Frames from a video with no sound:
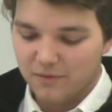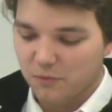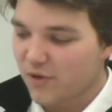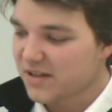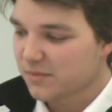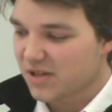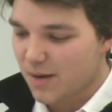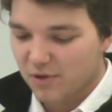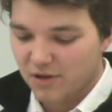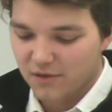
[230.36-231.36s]
from quite some
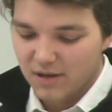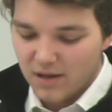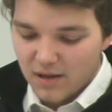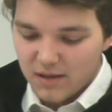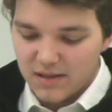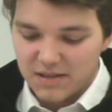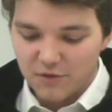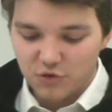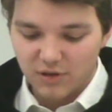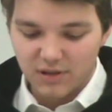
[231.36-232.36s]
time ago,
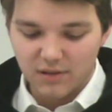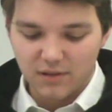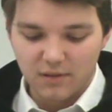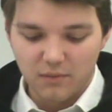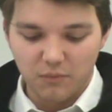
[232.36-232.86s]
essentially